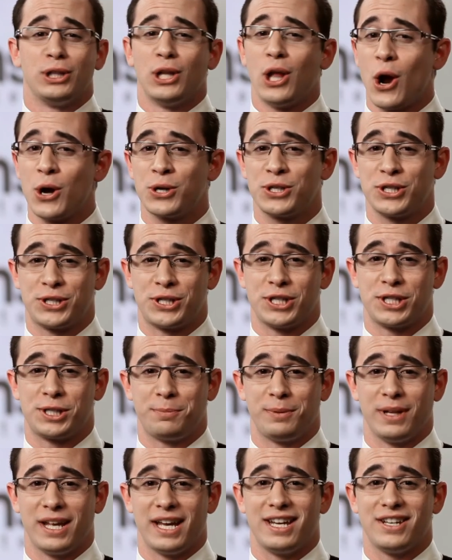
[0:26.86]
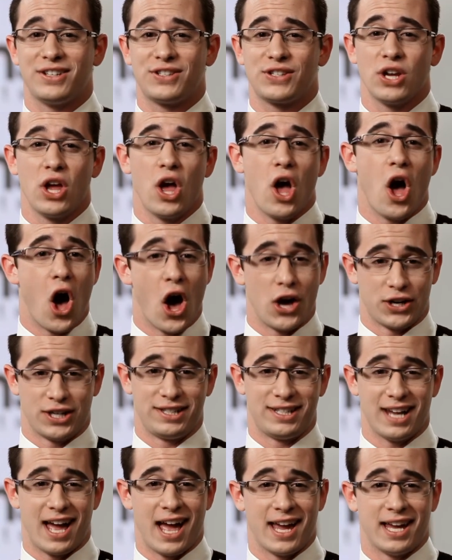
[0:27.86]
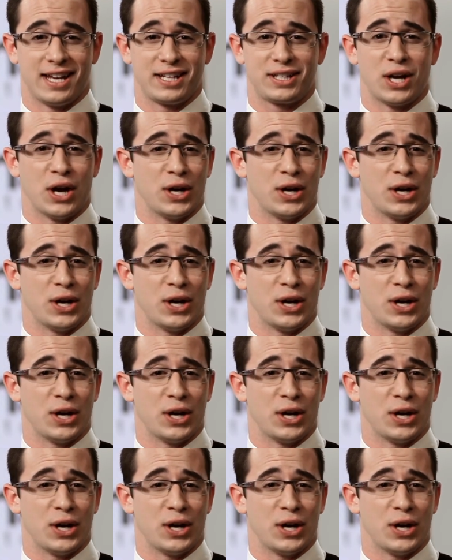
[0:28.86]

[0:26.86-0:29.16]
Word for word: put the largest displays on a diet,